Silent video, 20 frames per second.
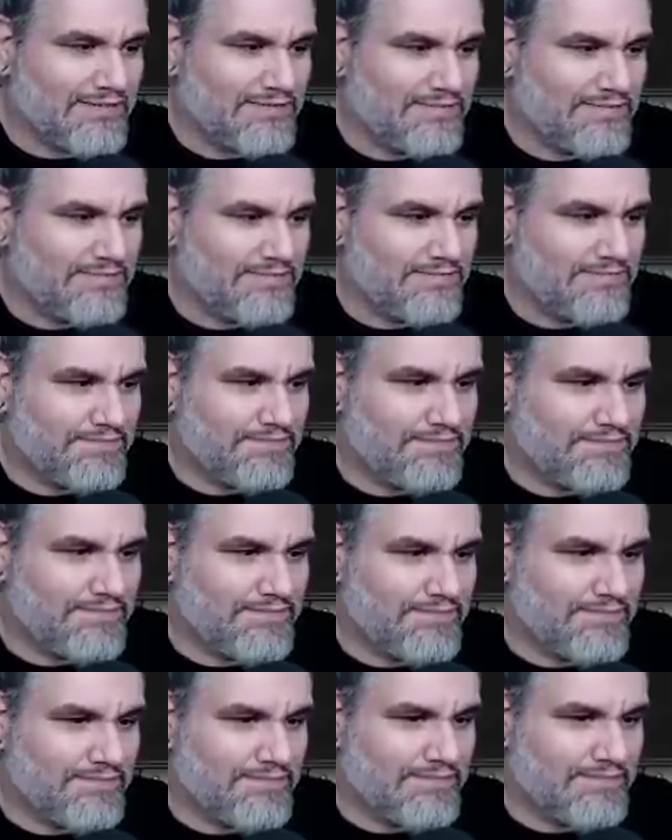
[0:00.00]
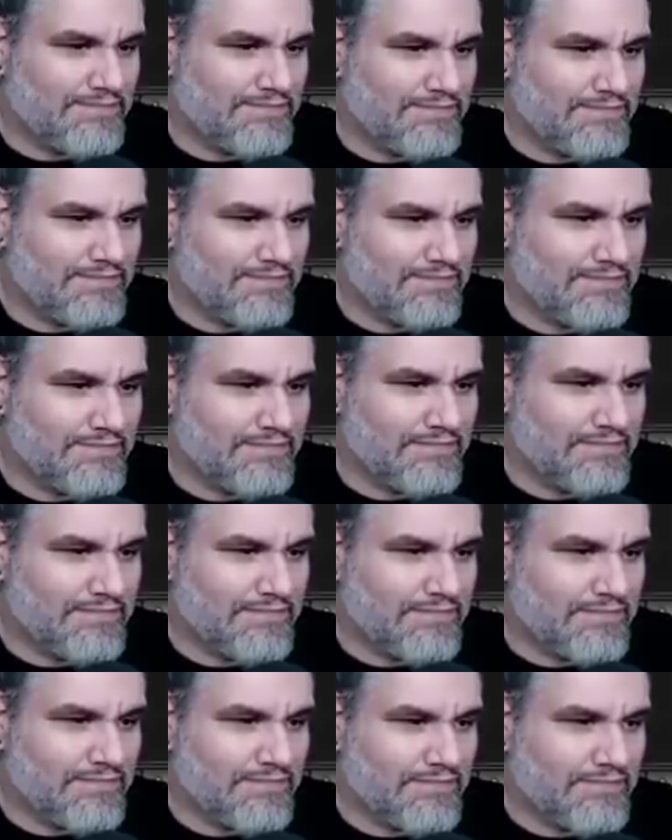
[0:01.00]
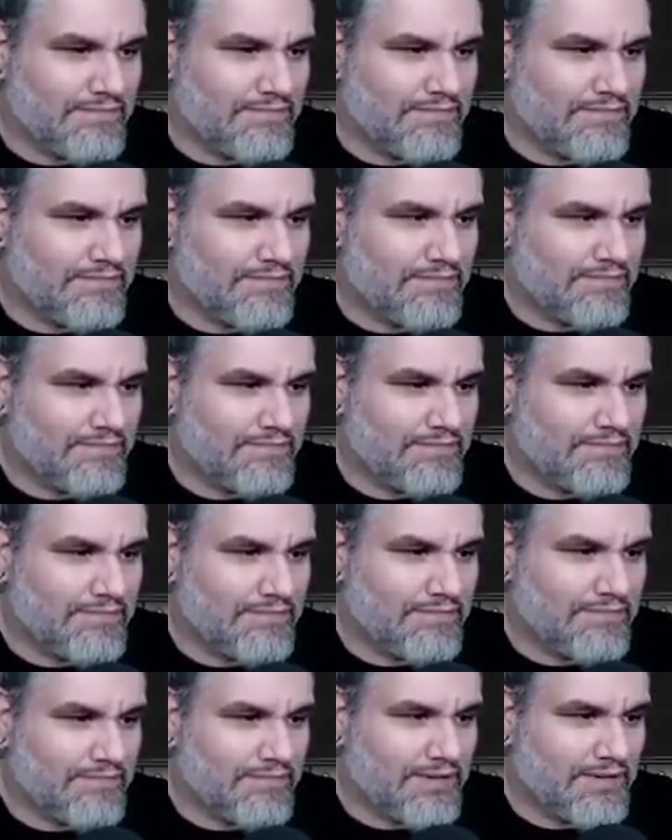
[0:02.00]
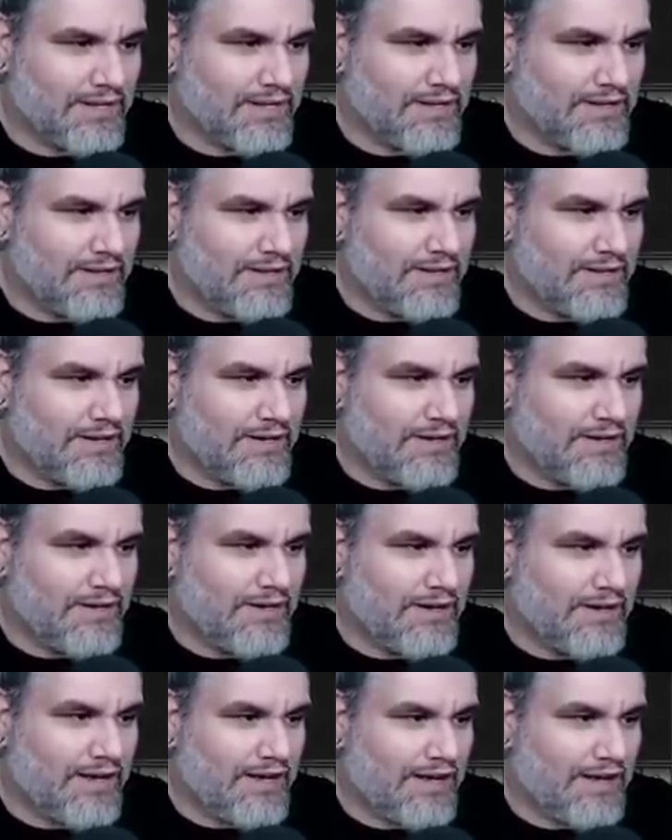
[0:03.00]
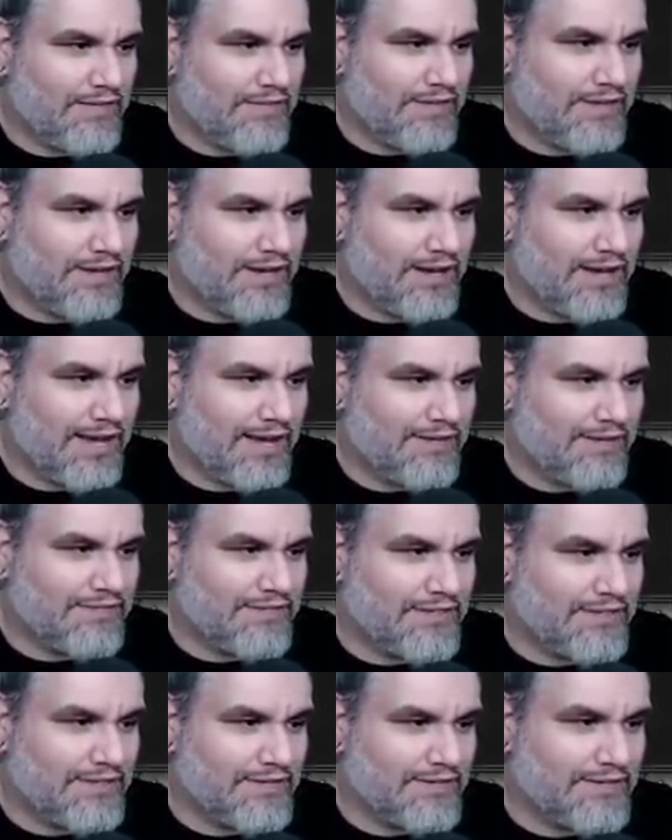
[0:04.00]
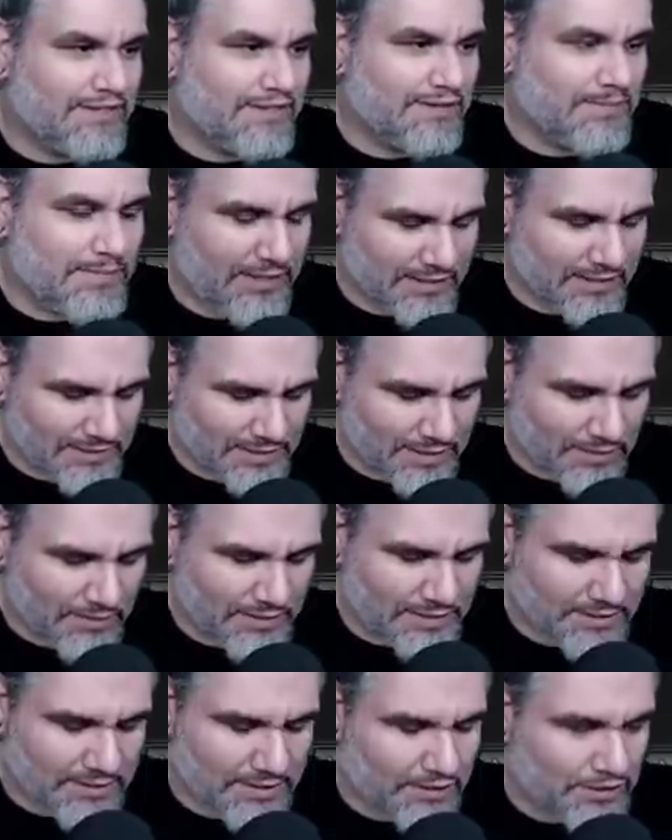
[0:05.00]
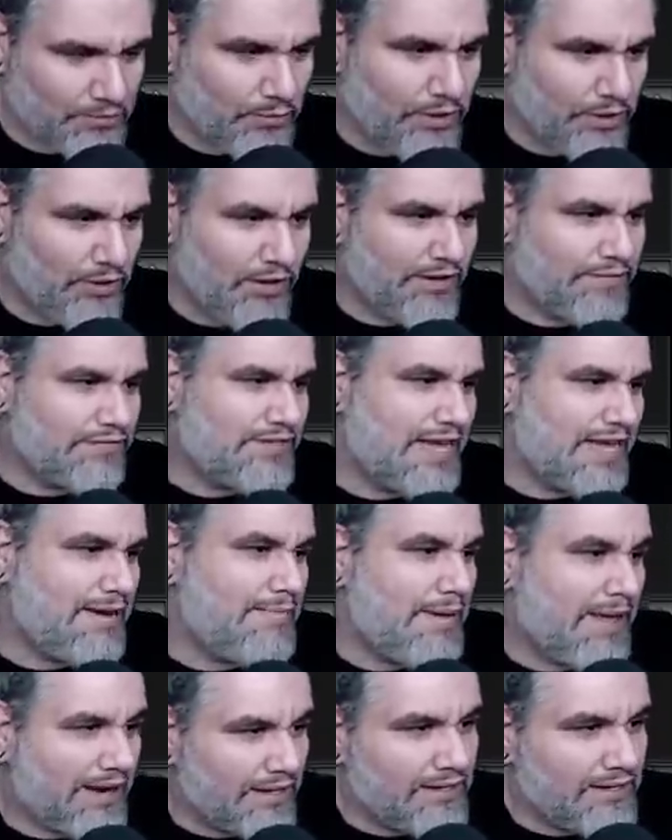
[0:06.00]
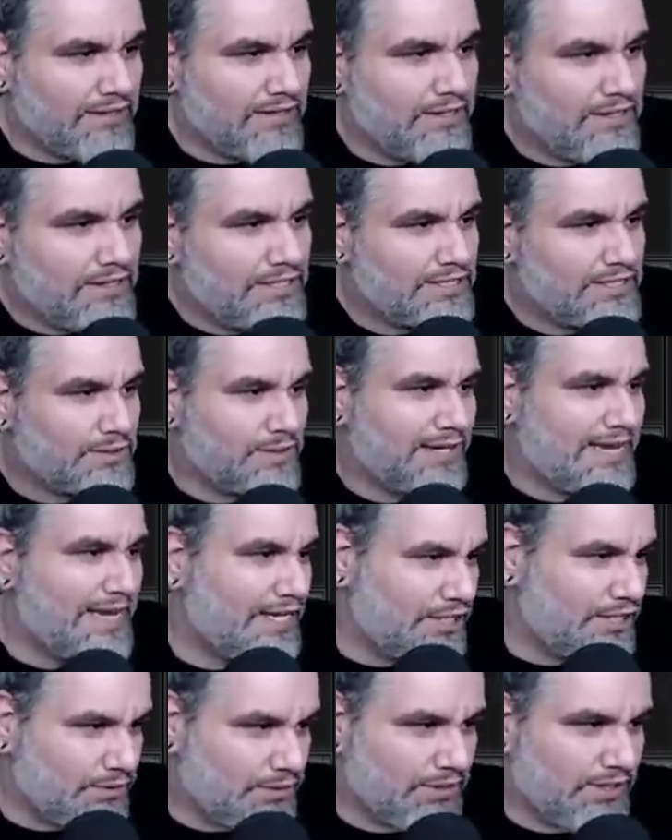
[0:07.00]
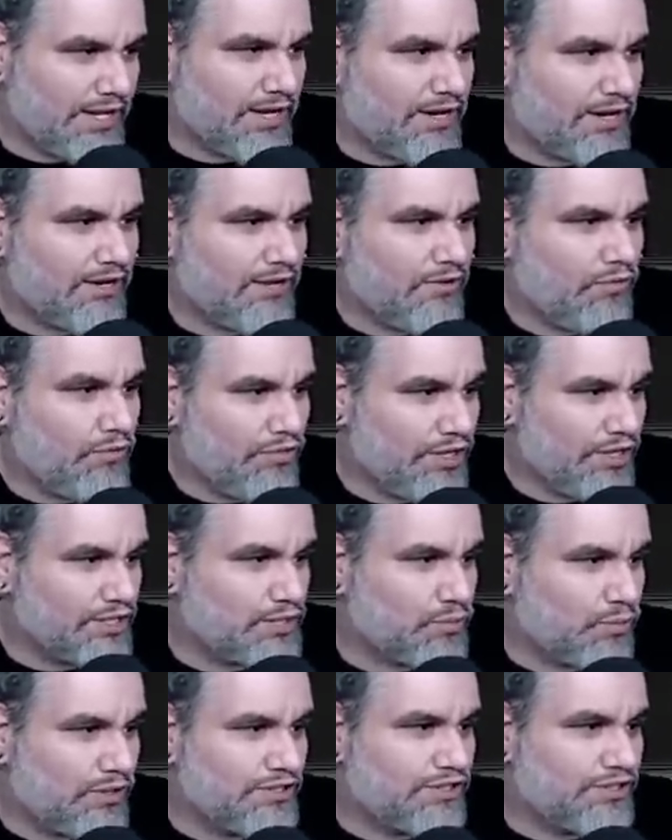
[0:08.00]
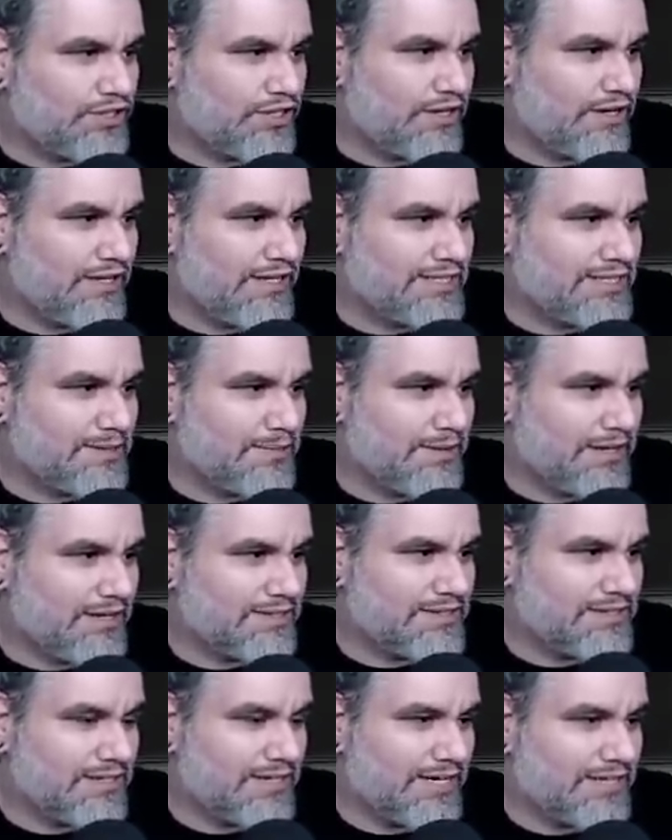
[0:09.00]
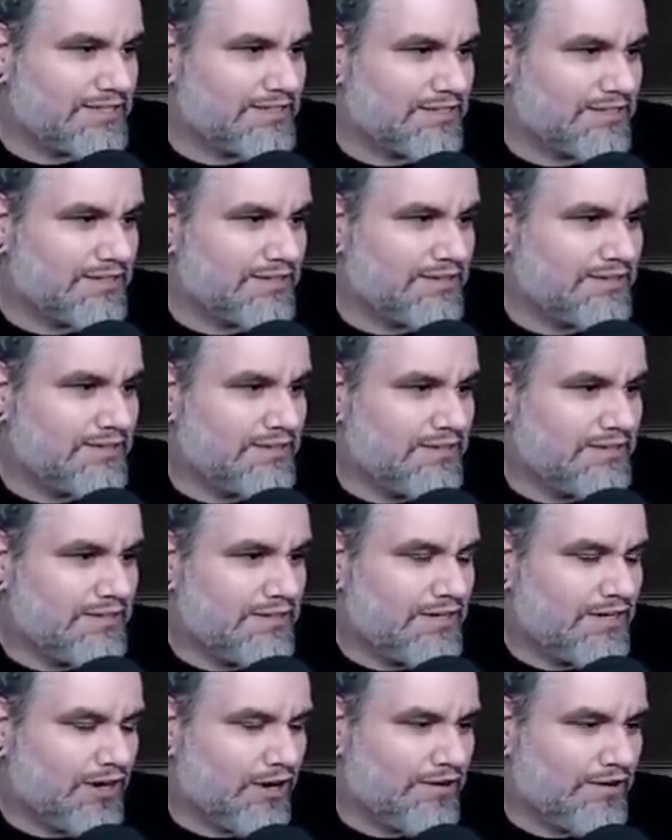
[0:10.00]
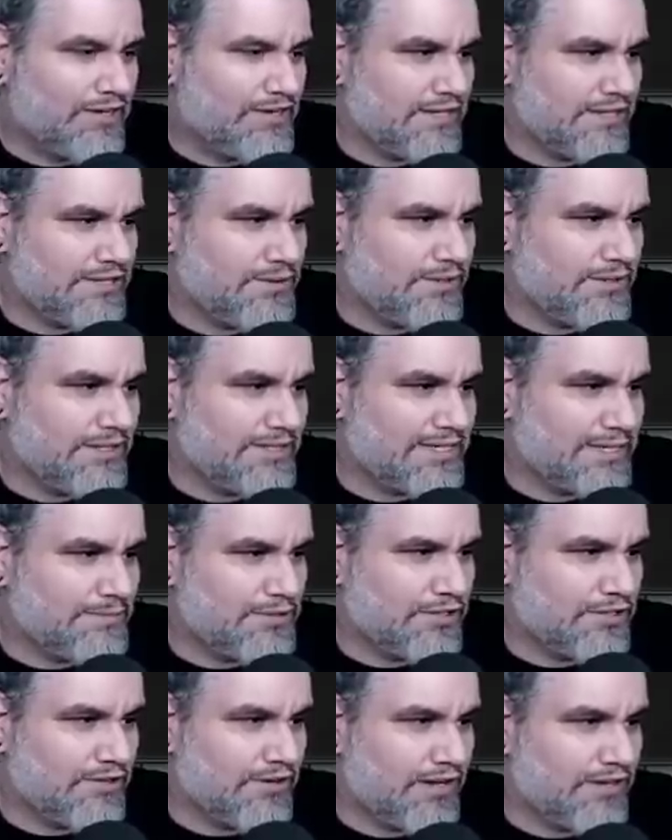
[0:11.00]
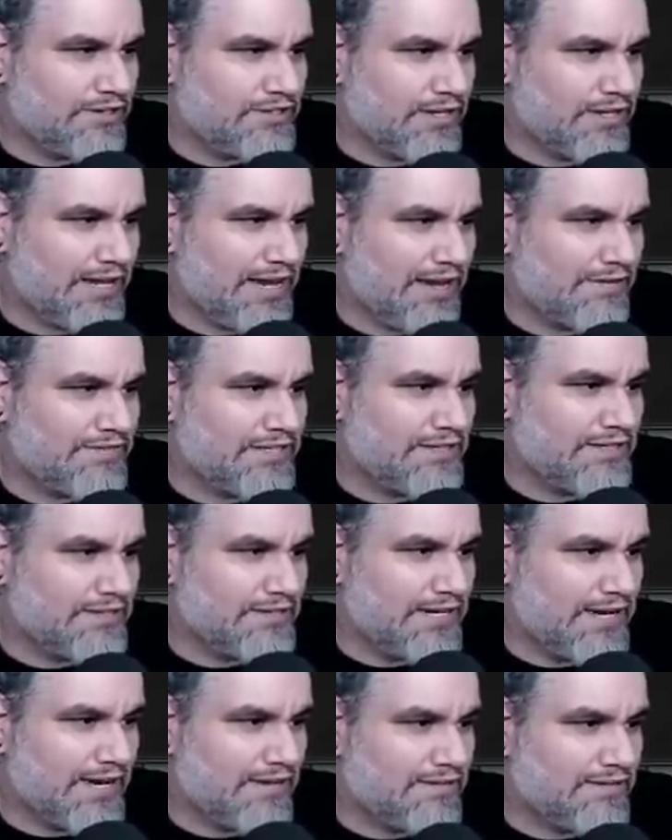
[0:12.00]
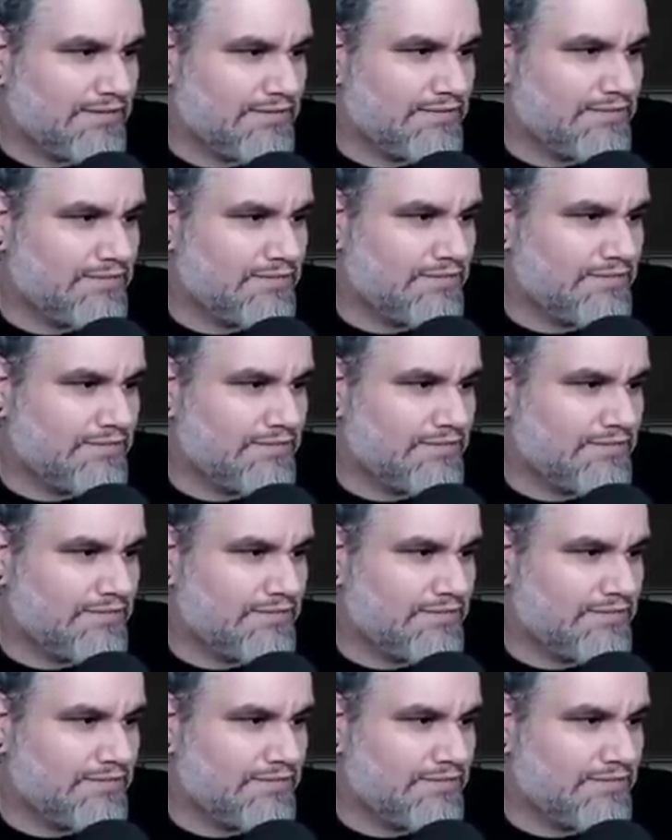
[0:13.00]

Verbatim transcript: The time to do it. It's gonna get count. I feel like I have to do it though, because otherwise, like, we don't have 10 mana, so I can't do it like this one turn and then something else the next turn, or two on the same turn rather. So they have to do it now.